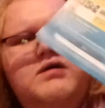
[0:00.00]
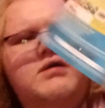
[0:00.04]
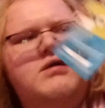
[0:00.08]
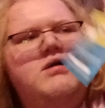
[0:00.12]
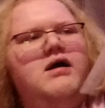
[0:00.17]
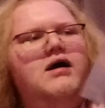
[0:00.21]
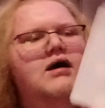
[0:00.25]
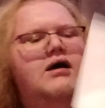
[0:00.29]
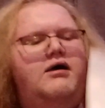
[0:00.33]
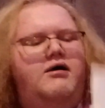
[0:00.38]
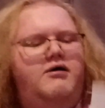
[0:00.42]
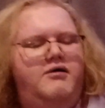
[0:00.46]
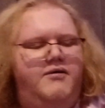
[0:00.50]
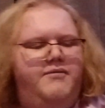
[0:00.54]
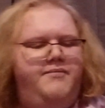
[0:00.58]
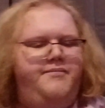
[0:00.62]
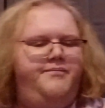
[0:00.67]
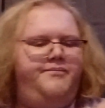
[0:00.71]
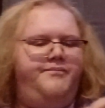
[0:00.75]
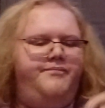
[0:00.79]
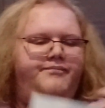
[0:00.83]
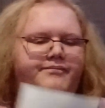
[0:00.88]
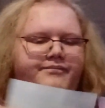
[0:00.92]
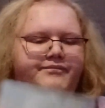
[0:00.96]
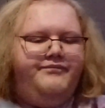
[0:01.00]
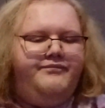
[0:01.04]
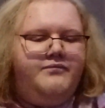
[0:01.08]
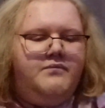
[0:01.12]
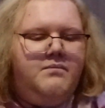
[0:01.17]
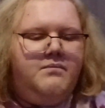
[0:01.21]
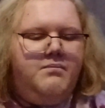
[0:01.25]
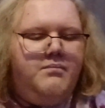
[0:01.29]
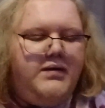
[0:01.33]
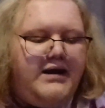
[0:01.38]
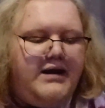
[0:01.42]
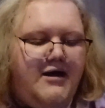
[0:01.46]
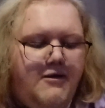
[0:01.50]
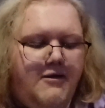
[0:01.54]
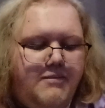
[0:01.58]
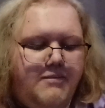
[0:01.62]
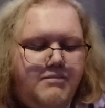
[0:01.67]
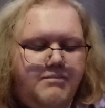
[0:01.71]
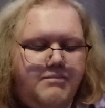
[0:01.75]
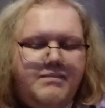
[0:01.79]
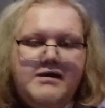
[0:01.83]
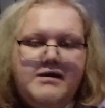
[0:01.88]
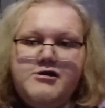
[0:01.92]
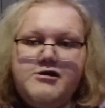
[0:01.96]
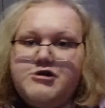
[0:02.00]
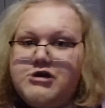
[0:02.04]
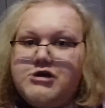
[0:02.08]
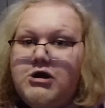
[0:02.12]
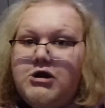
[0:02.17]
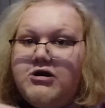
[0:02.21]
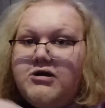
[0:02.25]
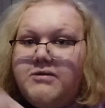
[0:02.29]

But I'll be sure